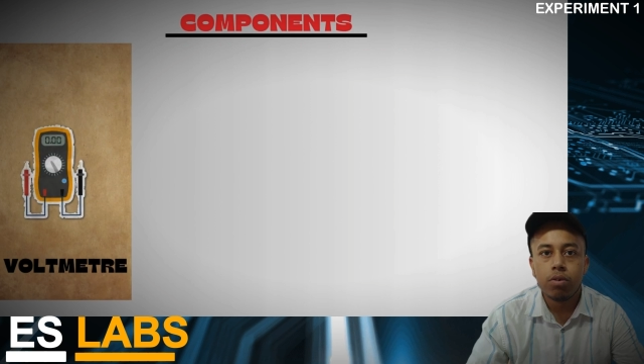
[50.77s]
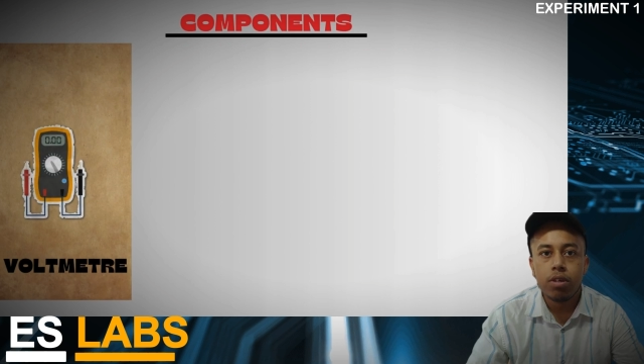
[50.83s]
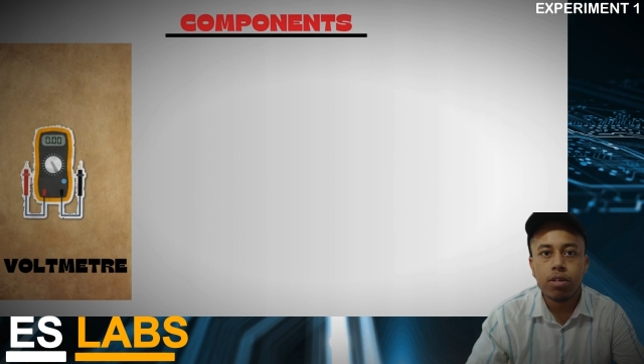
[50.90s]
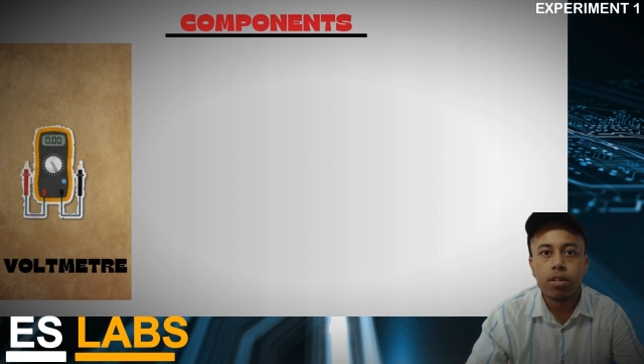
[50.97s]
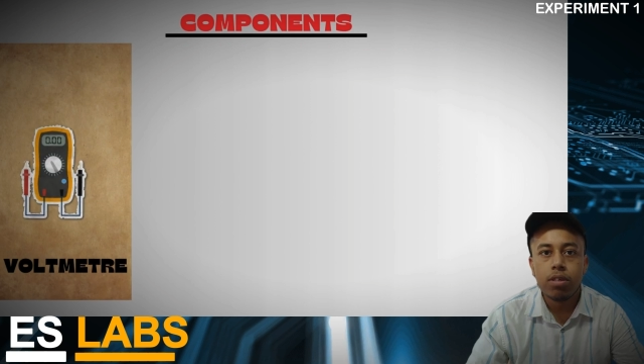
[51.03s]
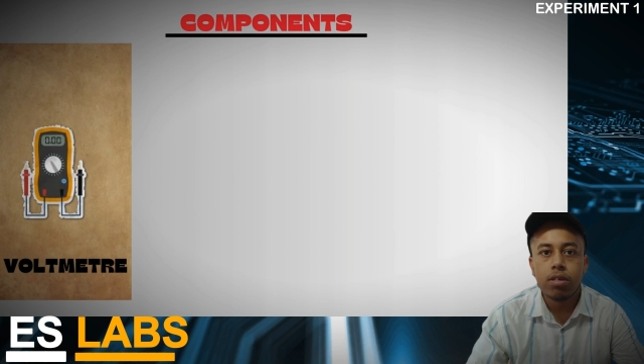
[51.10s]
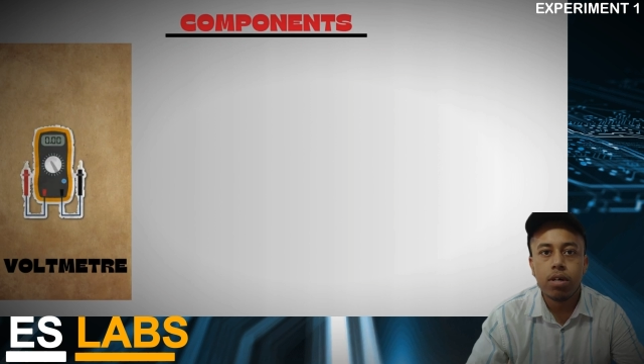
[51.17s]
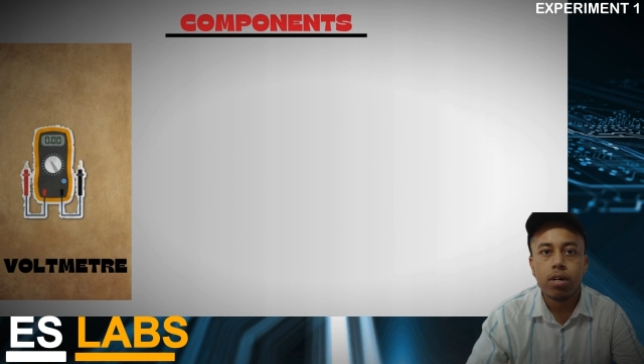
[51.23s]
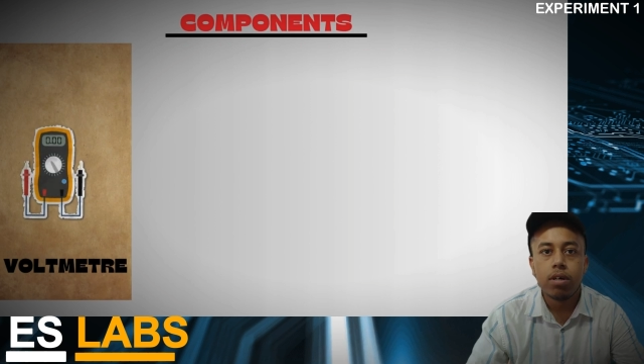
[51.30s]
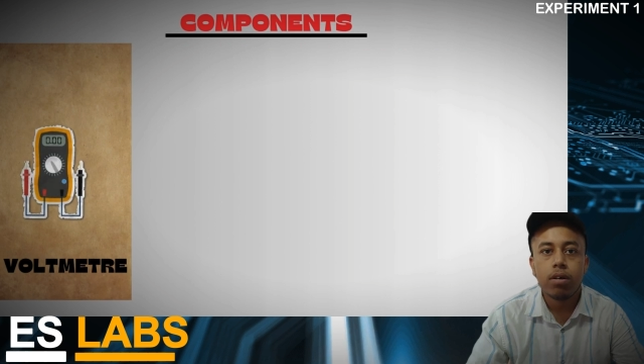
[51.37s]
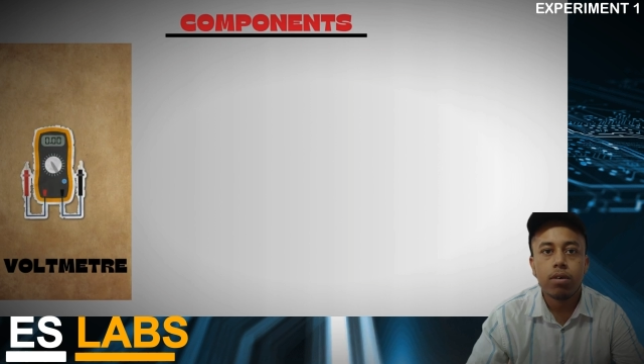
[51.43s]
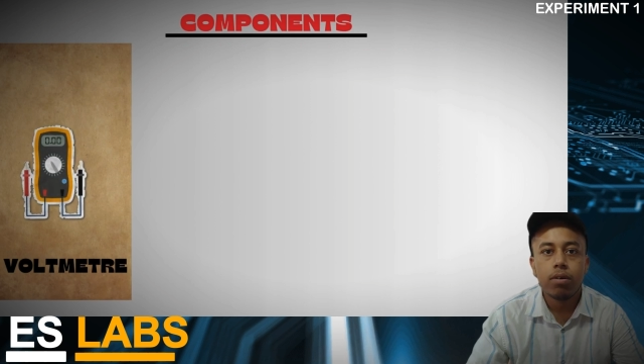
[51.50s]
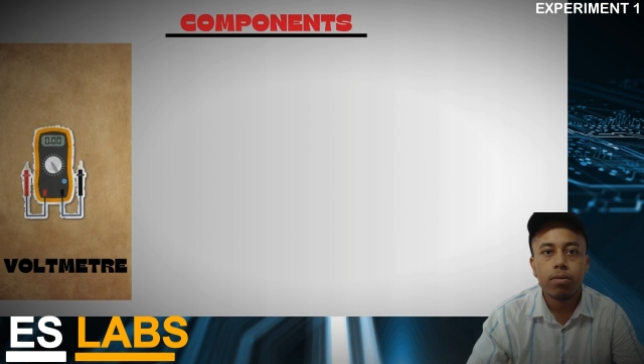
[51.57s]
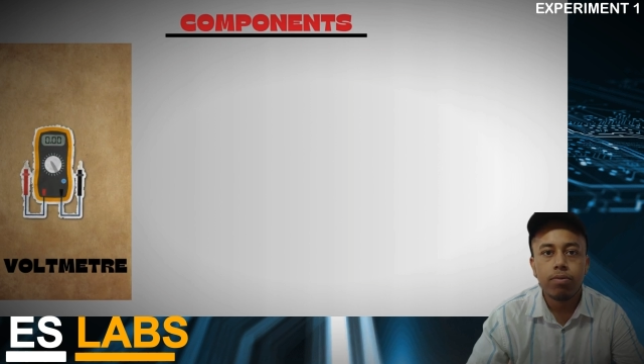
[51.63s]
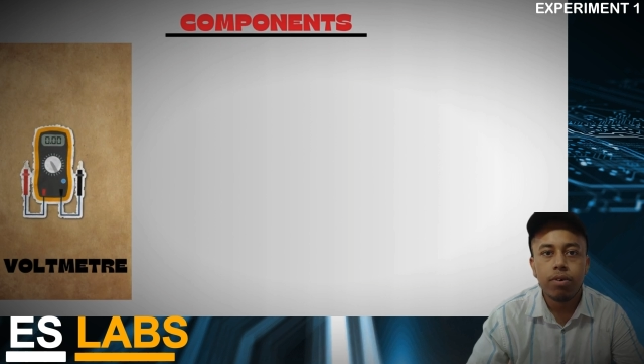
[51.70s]
so this is the
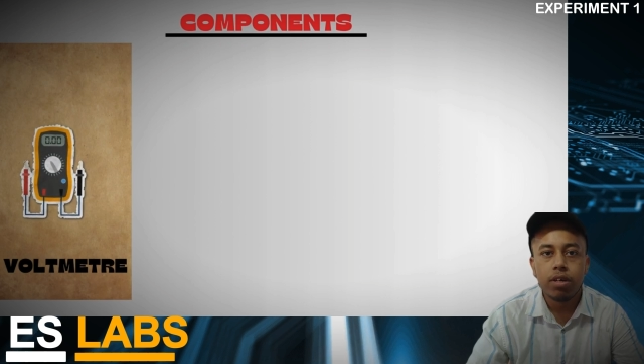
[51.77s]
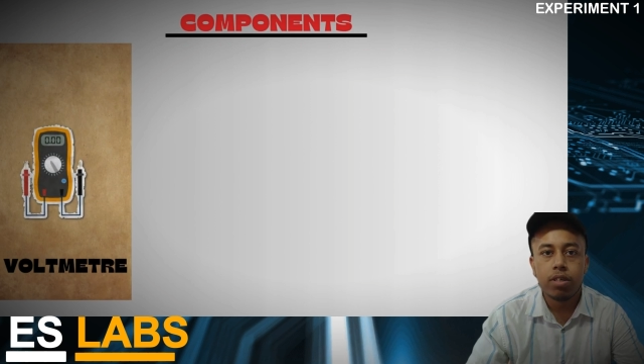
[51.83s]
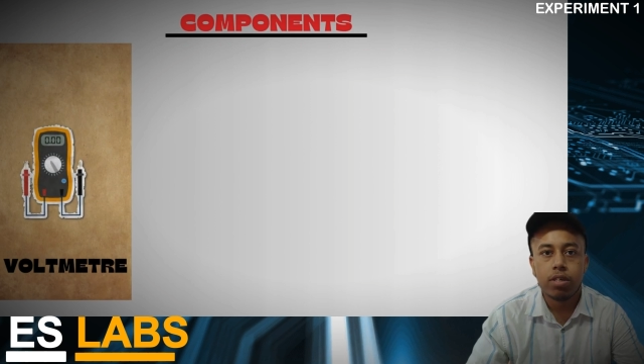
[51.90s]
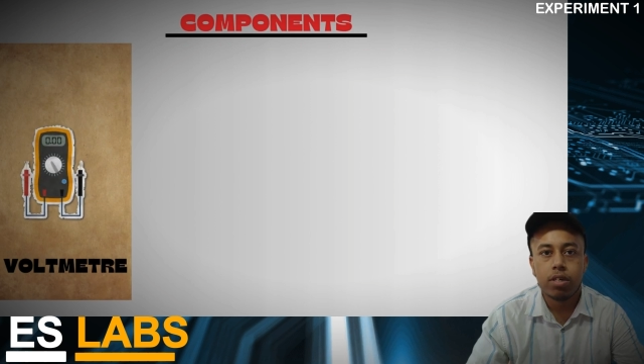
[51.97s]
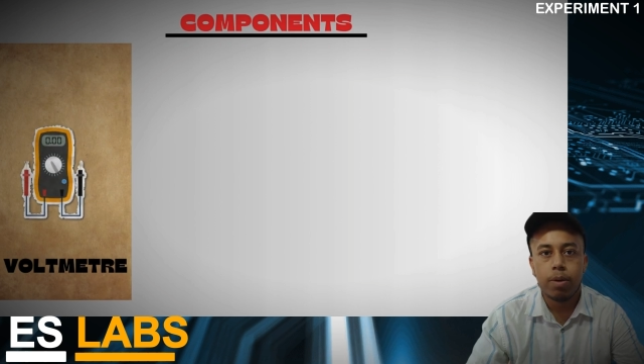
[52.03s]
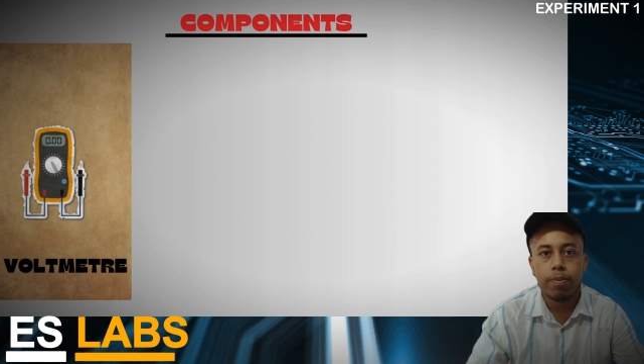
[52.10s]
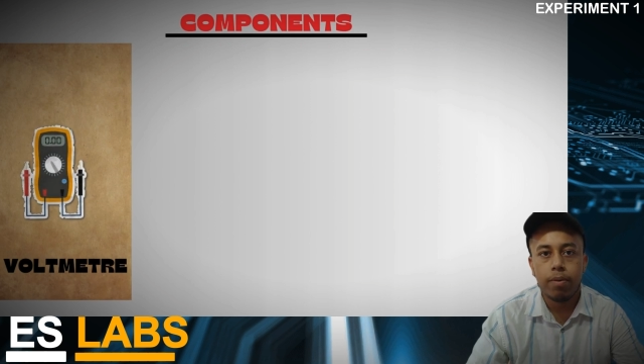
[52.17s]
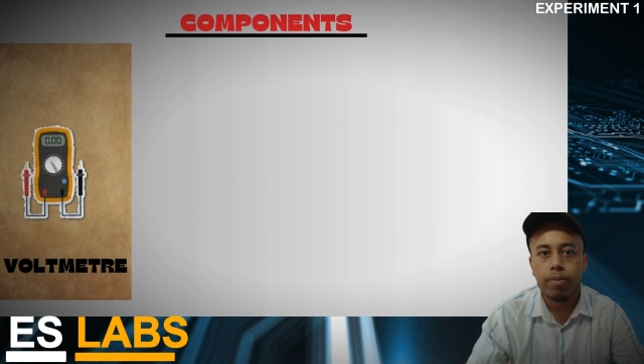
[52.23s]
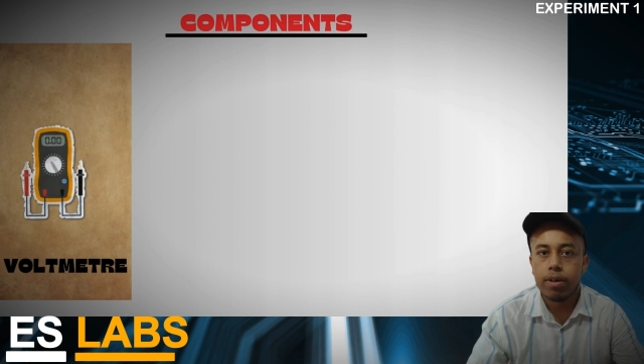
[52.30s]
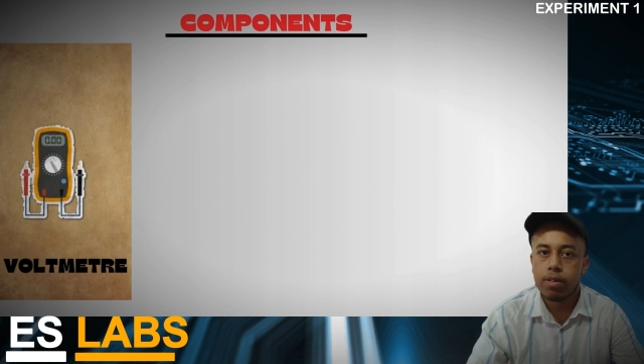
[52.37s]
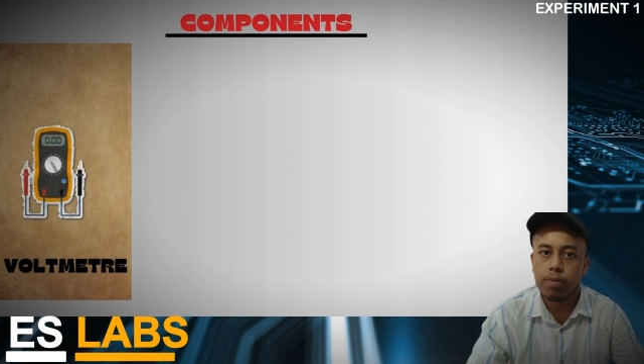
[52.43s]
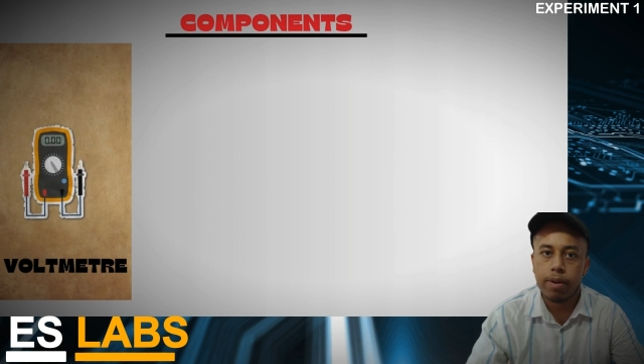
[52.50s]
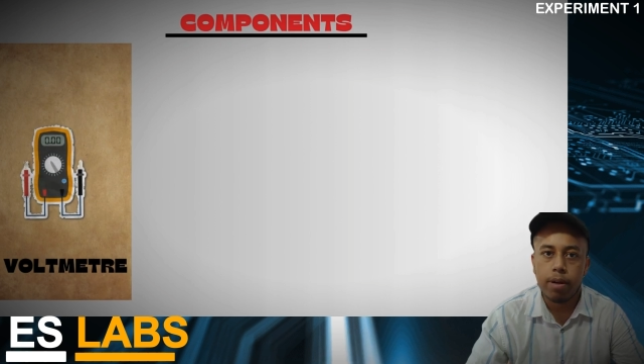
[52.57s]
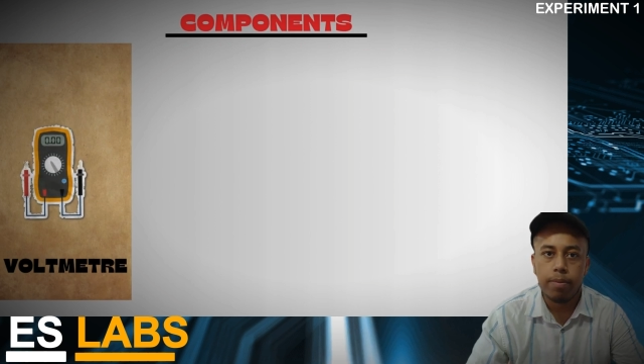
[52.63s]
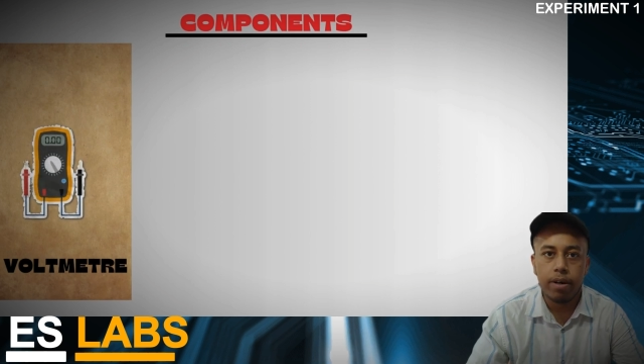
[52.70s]
first step of
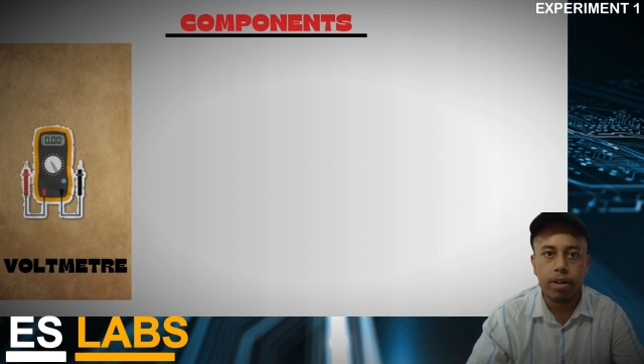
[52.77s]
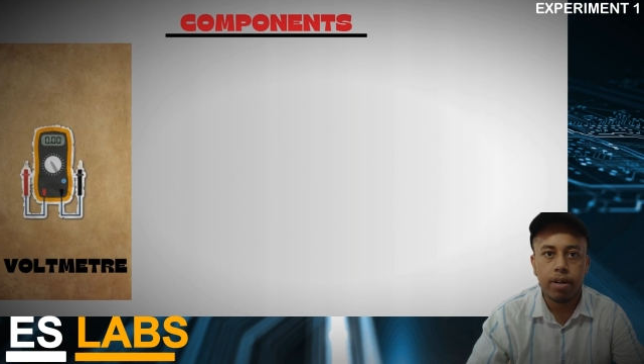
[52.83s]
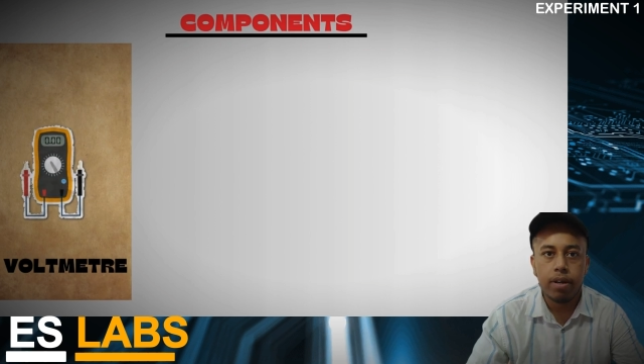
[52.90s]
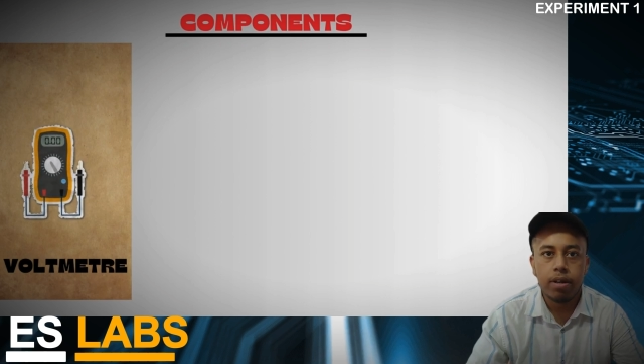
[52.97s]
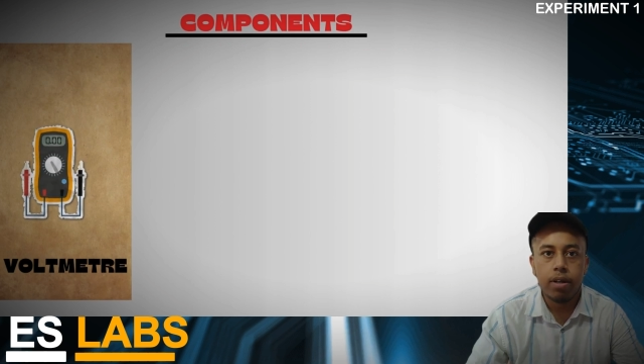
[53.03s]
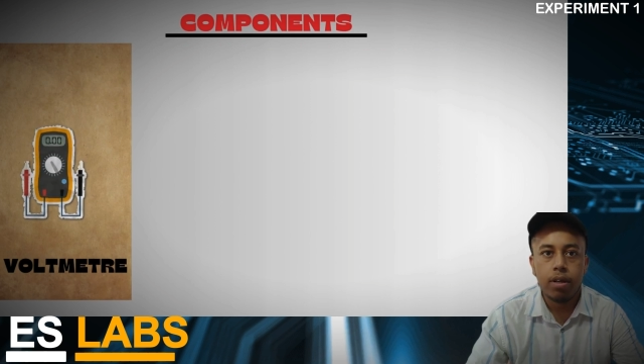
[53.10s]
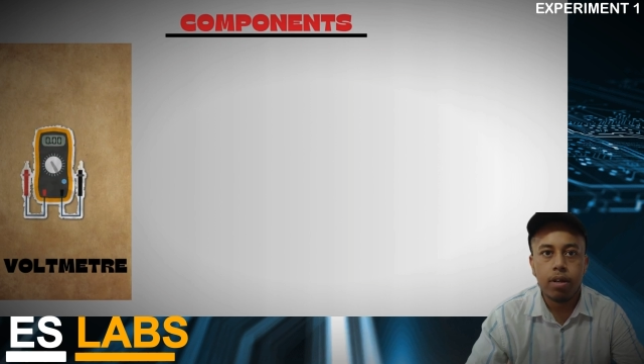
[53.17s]
experiment